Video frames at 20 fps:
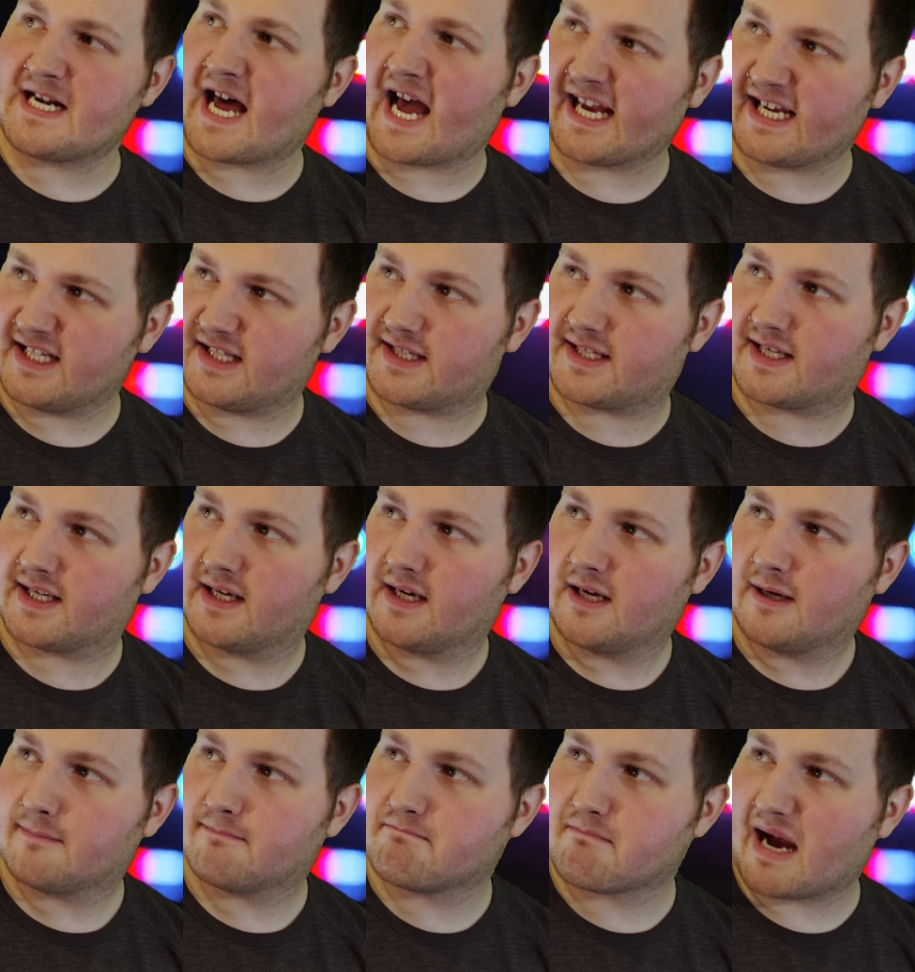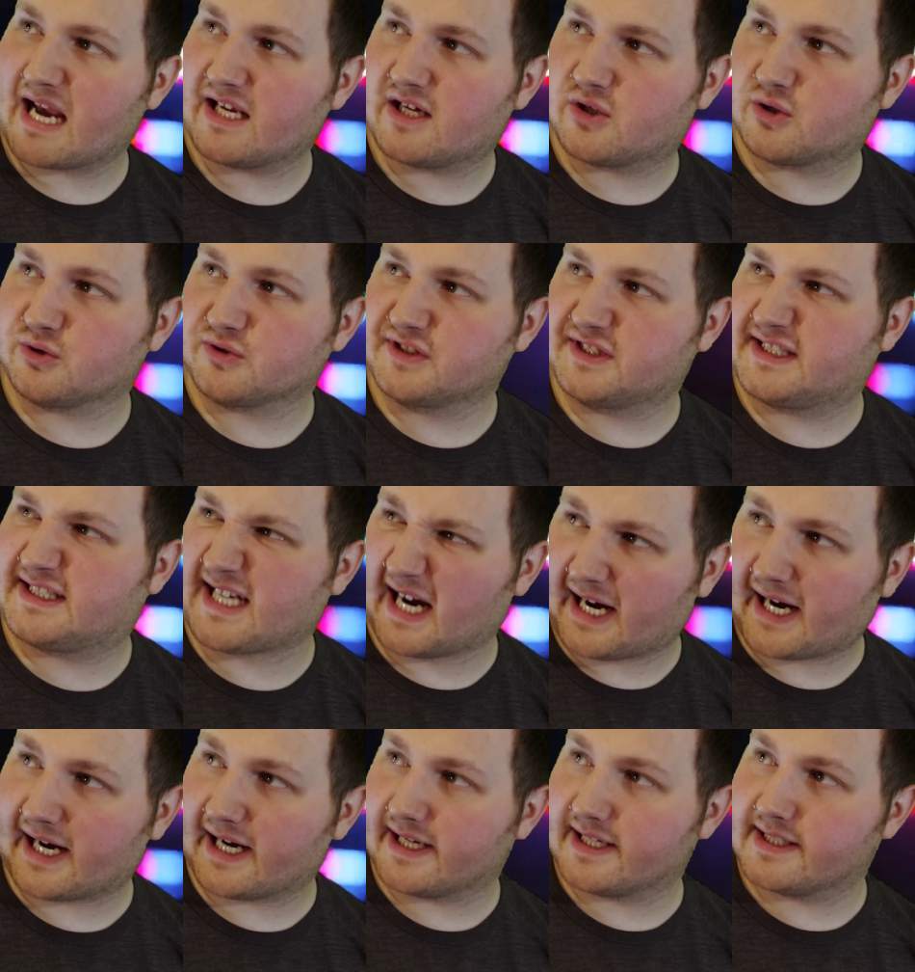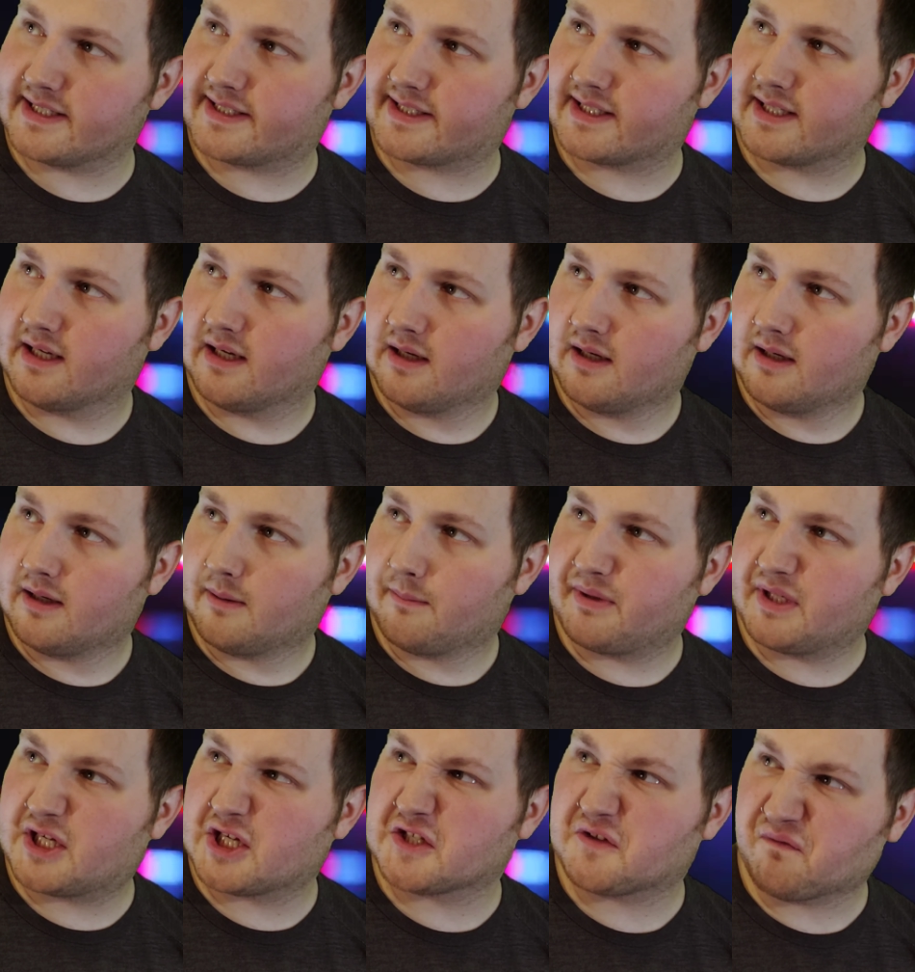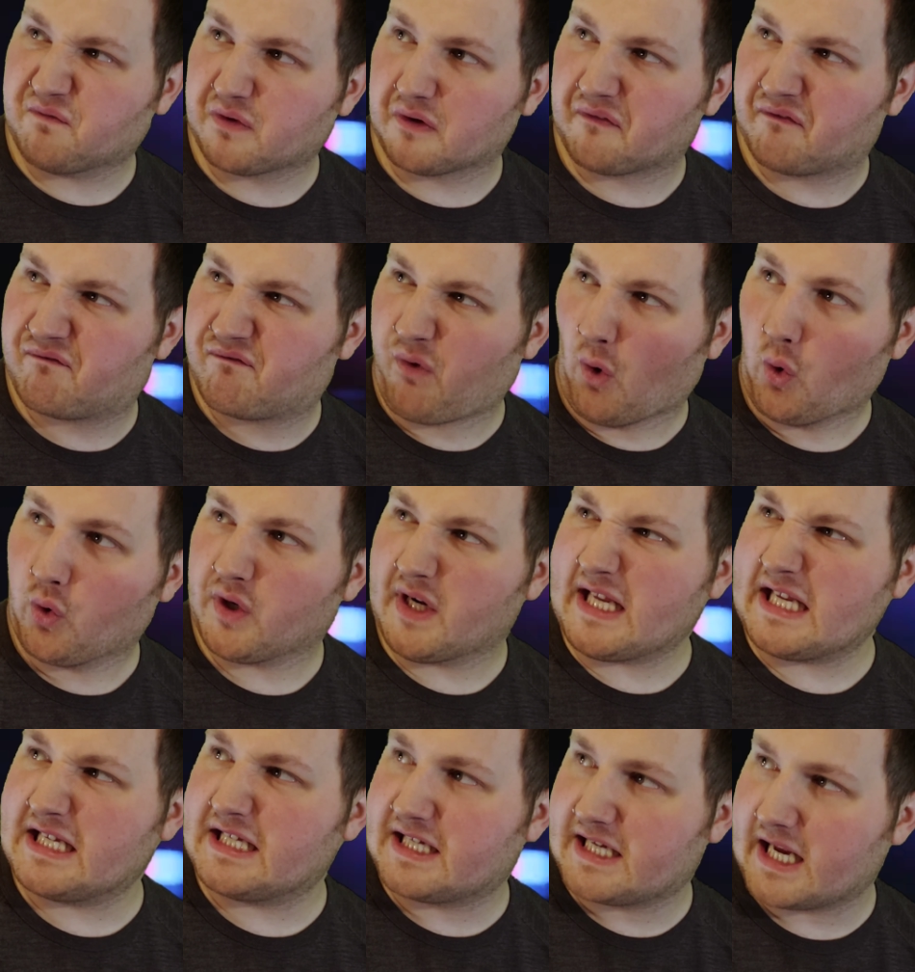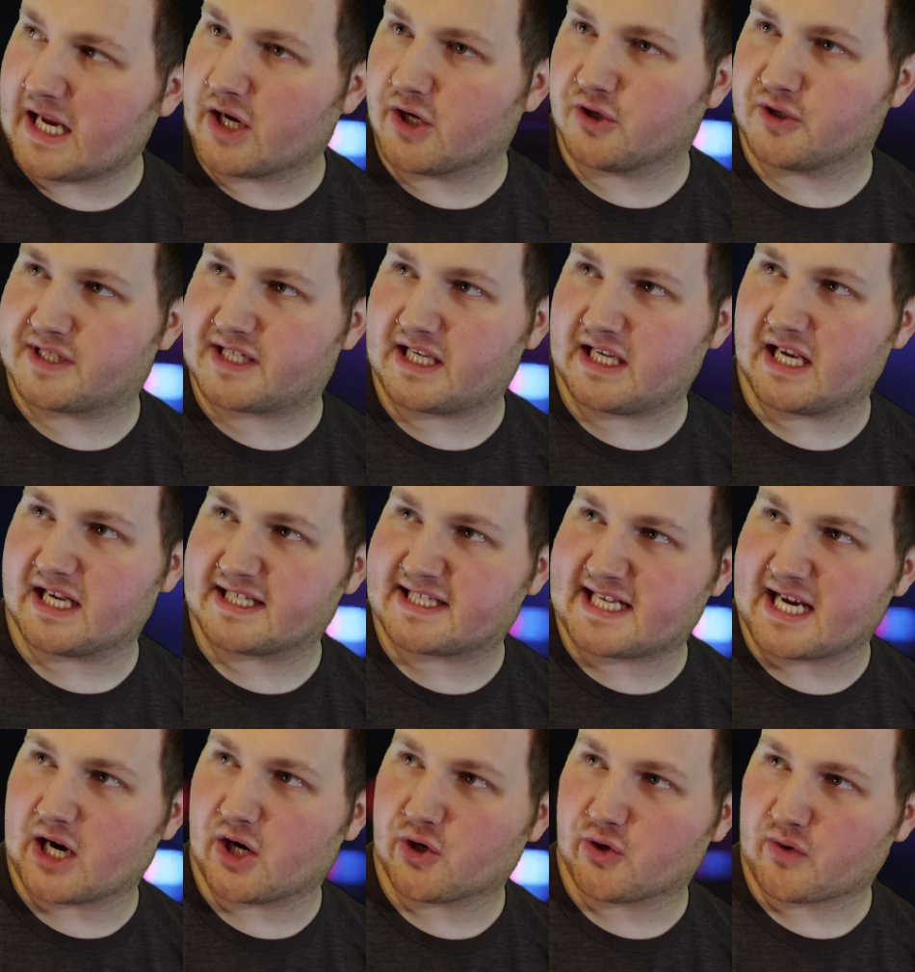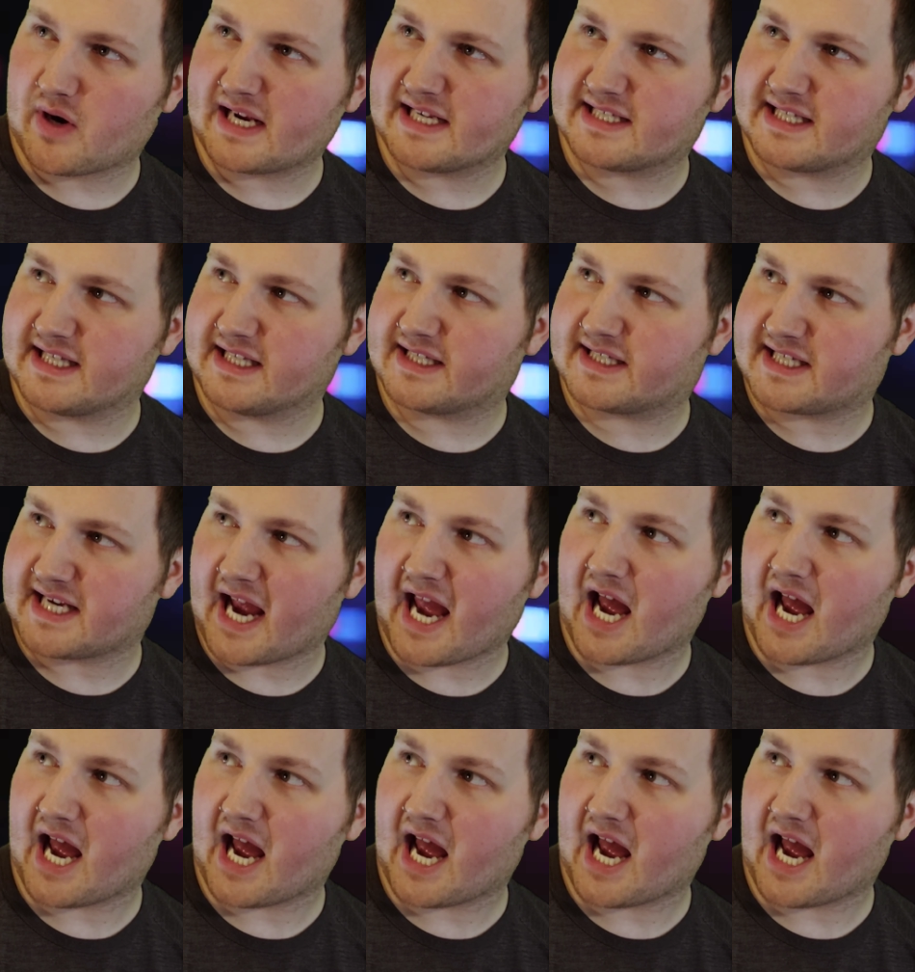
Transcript: night, Michael dies. Because for 40 years he has terrorized this